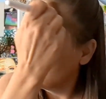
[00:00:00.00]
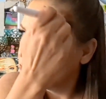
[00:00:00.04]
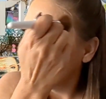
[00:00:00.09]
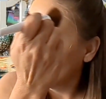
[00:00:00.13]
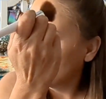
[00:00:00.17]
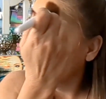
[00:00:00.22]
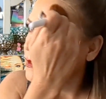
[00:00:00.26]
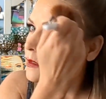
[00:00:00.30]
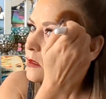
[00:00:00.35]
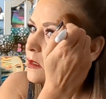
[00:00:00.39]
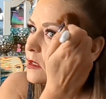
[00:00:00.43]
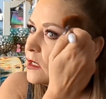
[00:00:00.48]

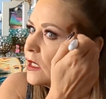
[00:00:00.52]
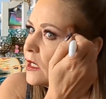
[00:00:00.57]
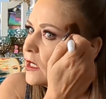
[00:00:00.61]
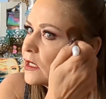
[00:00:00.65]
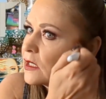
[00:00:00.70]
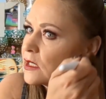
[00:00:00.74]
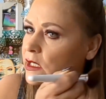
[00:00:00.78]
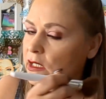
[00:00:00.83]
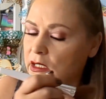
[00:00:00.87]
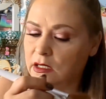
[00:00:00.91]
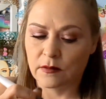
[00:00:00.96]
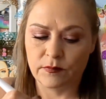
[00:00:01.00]
A lot
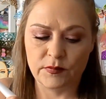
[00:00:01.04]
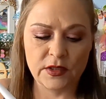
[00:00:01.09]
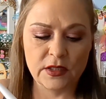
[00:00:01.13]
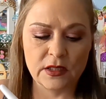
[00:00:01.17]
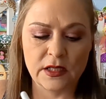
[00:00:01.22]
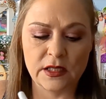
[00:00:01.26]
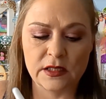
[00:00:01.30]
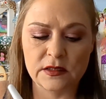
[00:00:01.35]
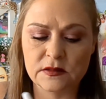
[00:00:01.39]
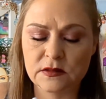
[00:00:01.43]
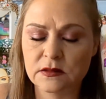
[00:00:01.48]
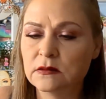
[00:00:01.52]
of kick up,
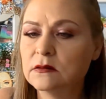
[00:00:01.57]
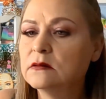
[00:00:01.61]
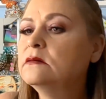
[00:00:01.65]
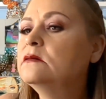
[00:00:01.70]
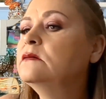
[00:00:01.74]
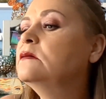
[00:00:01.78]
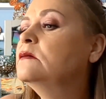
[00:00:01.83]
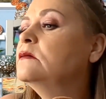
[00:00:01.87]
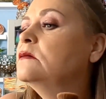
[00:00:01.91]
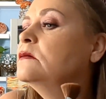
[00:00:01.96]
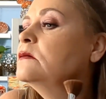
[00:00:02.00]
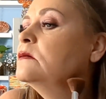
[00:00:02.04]
guys.
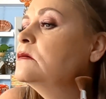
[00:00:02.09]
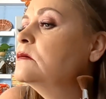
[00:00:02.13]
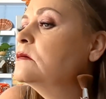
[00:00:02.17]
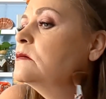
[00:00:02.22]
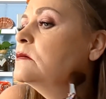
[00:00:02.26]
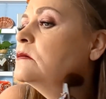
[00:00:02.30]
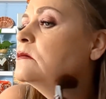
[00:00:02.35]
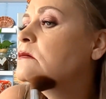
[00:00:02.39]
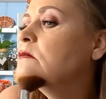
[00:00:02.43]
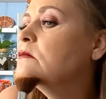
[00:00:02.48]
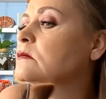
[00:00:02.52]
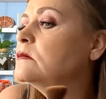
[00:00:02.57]

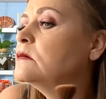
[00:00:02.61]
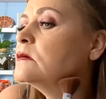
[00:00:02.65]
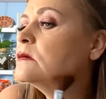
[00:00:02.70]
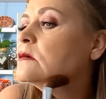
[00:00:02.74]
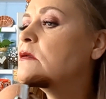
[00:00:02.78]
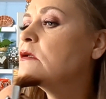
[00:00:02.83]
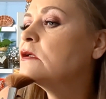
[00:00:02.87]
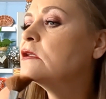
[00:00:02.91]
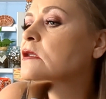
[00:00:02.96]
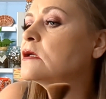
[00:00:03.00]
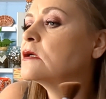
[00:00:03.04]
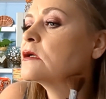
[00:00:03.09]

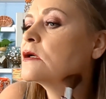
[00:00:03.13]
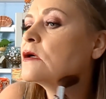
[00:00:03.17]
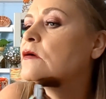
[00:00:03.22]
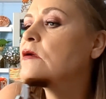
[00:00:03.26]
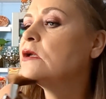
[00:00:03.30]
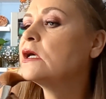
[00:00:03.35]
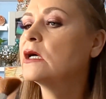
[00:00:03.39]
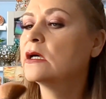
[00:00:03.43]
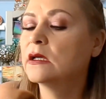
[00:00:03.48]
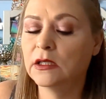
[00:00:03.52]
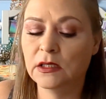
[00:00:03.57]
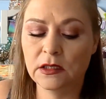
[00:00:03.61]
And then go
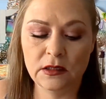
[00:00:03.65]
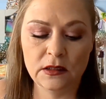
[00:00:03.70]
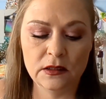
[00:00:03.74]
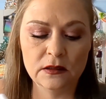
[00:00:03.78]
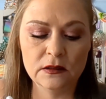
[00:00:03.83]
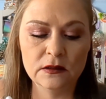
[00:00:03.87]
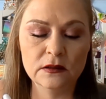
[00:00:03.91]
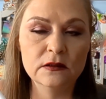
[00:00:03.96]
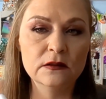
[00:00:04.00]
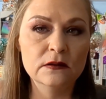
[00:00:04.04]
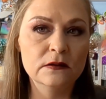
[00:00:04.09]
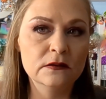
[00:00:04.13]
down
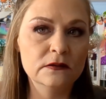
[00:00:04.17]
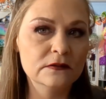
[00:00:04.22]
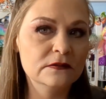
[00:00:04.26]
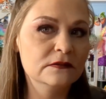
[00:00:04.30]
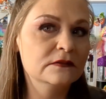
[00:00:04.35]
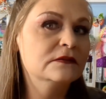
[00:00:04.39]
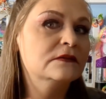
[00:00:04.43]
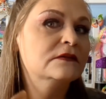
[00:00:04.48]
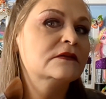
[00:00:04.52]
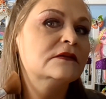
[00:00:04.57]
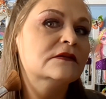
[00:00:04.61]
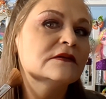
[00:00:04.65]
here,
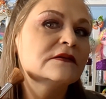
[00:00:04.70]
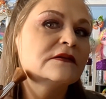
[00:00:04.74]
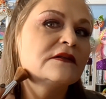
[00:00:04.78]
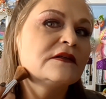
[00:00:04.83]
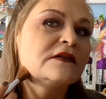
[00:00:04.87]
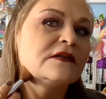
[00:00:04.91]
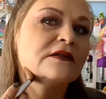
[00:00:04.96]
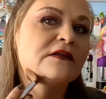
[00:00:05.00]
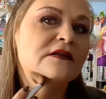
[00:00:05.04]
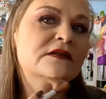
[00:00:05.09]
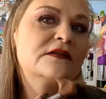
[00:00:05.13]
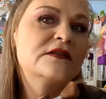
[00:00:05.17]

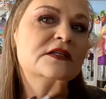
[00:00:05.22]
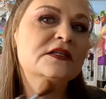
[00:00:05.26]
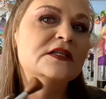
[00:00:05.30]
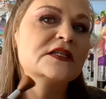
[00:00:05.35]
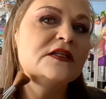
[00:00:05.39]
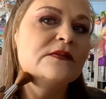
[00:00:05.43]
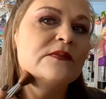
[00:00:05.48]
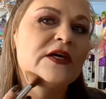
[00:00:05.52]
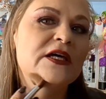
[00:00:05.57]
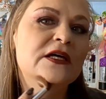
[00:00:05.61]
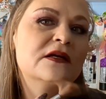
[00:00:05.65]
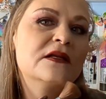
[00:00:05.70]
just
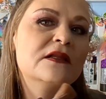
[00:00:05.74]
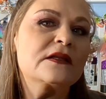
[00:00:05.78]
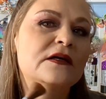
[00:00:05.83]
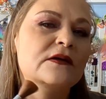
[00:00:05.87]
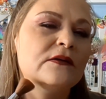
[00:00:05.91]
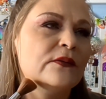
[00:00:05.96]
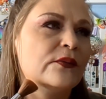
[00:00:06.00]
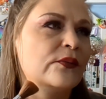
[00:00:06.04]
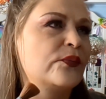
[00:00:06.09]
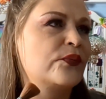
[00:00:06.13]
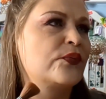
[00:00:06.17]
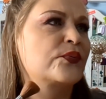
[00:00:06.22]
to make it a
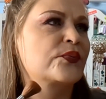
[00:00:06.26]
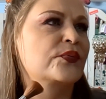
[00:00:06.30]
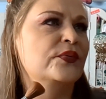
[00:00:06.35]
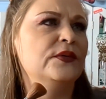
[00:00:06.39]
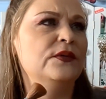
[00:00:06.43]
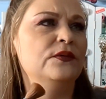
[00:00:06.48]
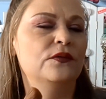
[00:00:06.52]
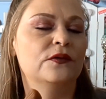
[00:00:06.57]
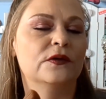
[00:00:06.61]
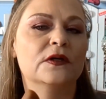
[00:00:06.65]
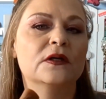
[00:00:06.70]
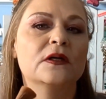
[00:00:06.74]

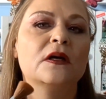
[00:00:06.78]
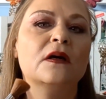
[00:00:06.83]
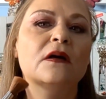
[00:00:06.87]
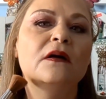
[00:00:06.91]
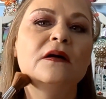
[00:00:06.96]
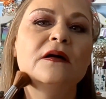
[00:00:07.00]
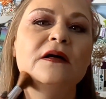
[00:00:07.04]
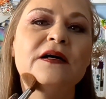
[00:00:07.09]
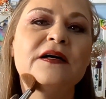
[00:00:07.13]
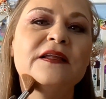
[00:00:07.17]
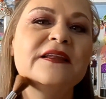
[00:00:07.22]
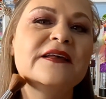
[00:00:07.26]

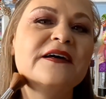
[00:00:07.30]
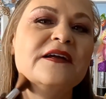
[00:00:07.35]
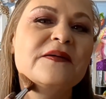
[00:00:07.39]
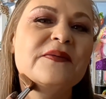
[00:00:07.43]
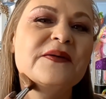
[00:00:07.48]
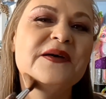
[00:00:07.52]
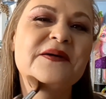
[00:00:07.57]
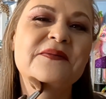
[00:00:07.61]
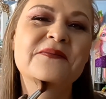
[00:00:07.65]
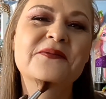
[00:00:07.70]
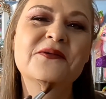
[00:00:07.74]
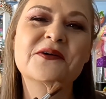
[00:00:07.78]
little
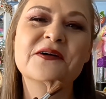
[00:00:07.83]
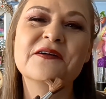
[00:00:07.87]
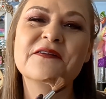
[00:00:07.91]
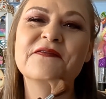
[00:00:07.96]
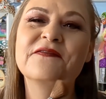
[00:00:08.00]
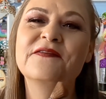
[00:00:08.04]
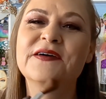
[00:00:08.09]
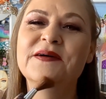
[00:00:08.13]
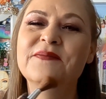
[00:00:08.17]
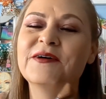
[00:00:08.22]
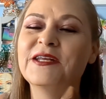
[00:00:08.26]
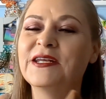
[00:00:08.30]
bit more
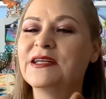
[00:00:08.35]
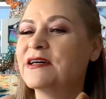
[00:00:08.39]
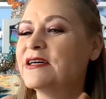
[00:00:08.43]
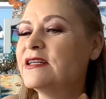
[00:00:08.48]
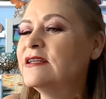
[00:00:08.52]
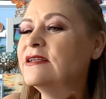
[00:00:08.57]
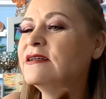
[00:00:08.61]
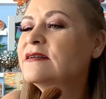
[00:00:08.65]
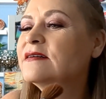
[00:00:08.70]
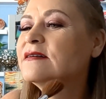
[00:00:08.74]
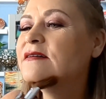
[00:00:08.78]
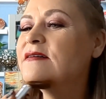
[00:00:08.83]

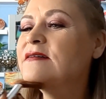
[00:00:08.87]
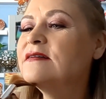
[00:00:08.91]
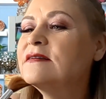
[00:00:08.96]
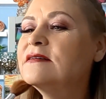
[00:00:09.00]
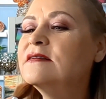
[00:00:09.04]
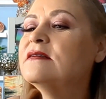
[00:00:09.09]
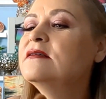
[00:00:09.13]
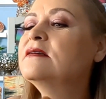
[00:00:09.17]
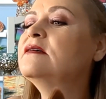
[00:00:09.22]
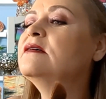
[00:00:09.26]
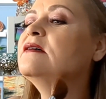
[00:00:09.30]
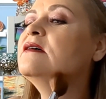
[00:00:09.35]
feminine.
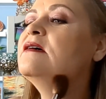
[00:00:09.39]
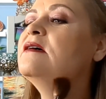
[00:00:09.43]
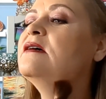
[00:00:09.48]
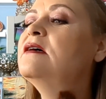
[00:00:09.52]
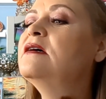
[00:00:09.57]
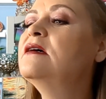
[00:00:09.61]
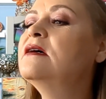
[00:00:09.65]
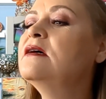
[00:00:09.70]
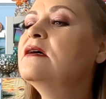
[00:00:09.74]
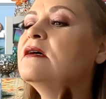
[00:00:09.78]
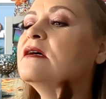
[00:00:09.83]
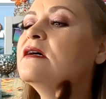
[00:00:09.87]

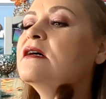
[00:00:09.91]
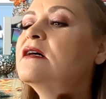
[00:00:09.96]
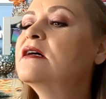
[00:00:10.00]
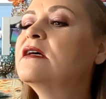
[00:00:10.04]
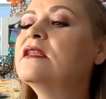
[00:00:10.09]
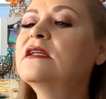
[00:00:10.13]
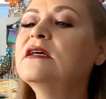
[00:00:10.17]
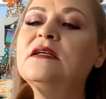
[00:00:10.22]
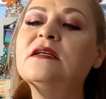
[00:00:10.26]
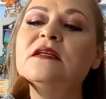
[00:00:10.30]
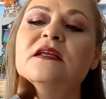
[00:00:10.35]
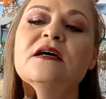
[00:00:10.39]

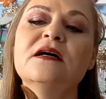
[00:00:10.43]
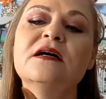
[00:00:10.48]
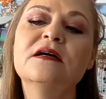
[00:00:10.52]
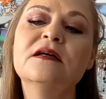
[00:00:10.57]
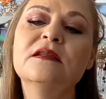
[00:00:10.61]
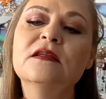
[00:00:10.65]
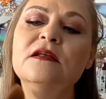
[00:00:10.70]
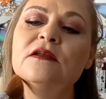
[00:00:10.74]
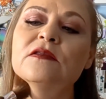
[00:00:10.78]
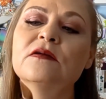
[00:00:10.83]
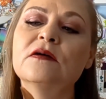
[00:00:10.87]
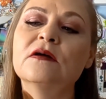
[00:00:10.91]
And then down
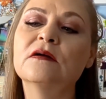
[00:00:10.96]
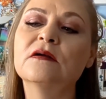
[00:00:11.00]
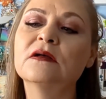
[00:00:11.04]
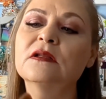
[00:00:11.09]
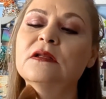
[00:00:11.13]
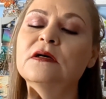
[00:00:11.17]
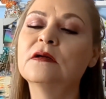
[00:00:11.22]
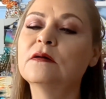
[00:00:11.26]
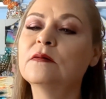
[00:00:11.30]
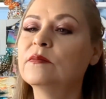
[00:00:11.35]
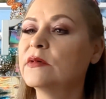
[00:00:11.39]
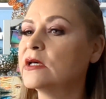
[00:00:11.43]
the throat a
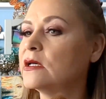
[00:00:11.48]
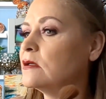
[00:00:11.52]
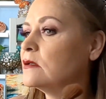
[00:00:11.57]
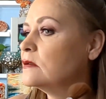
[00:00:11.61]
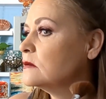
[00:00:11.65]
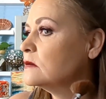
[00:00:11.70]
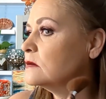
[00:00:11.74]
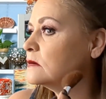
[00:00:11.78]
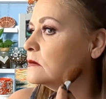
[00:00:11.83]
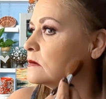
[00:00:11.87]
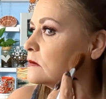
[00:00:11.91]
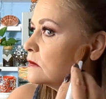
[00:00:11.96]
little bit.
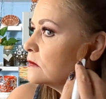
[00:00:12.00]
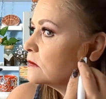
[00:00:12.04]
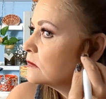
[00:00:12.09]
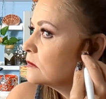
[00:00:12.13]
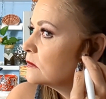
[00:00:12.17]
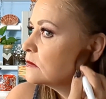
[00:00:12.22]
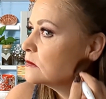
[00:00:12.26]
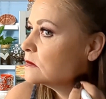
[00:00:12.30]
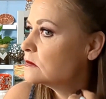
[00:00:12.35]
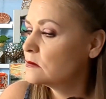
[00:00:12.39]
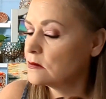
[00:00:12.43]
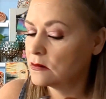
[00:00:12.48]

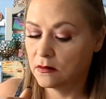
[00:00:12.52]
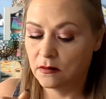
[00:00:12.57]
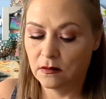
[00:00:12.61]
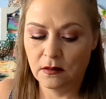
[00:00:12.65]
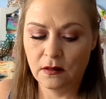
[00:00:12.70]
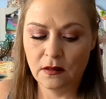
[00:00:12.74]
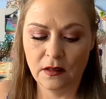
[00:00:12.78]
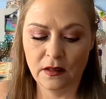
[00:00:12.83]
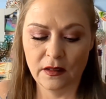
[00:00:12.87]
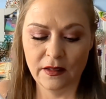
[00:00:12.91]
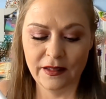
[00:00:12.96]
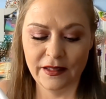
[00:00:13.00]

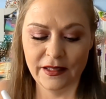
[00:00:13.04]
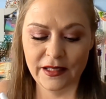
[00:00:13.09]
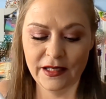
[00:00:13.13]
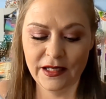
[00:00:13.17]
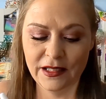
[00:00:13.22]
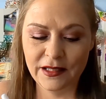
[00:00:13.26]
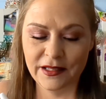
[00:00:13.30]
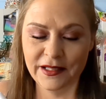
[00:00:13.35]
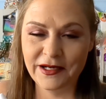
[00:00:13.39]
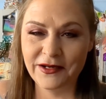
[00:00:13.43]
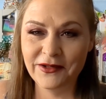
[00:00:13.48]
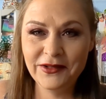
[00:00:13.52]
And
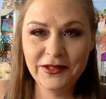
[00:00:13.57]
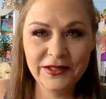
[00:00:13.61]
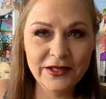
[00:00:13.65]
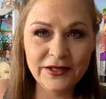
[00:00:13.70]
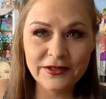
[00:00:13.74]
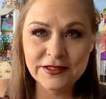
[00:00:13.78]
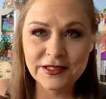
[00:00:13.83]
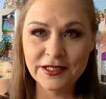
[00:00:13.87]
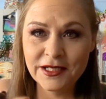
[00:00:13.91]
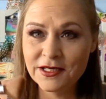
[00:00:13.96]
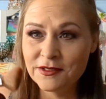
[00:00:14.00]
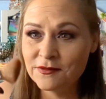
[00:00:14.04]
a little
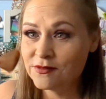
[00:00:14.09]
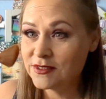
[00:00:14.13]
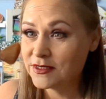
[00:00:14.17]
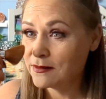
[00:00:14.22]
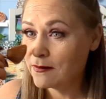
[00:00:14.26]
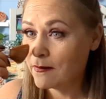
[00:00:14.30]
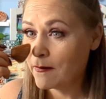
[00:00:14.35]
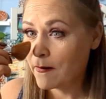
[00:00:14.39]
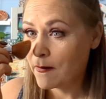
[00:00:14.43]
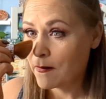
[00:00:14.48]
along the nose.